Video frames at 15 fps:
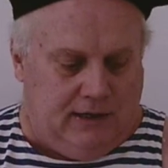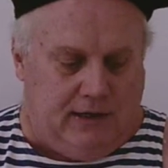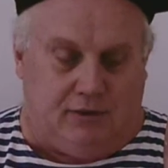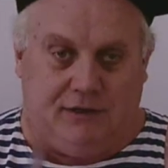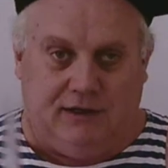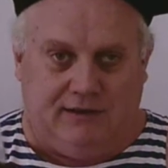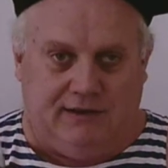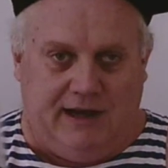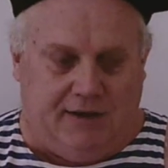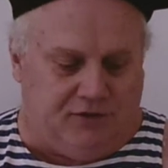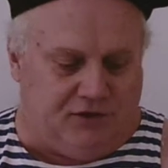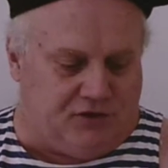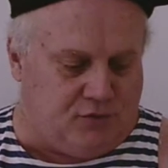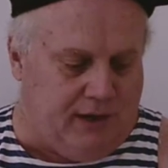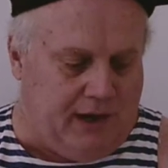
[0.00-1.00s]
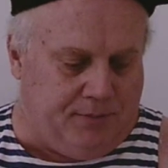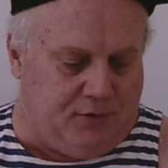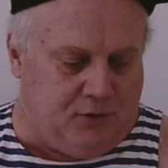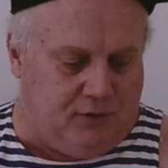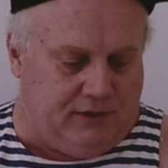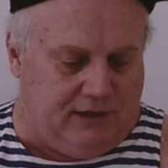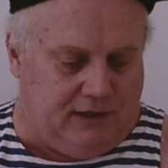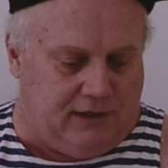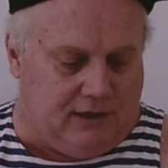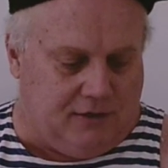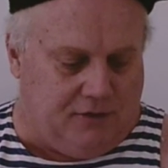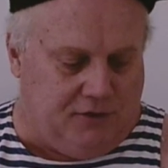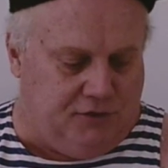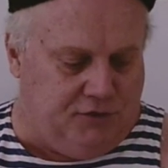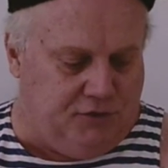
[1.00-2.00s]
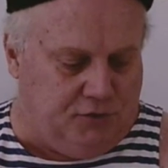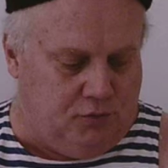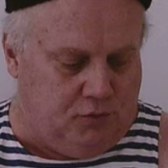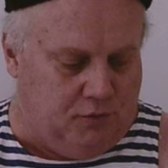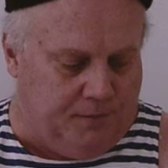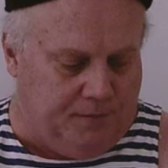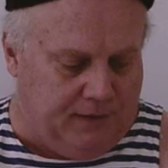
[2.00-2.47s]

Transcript: Now, it doesn't have a strap to it that you got to undo.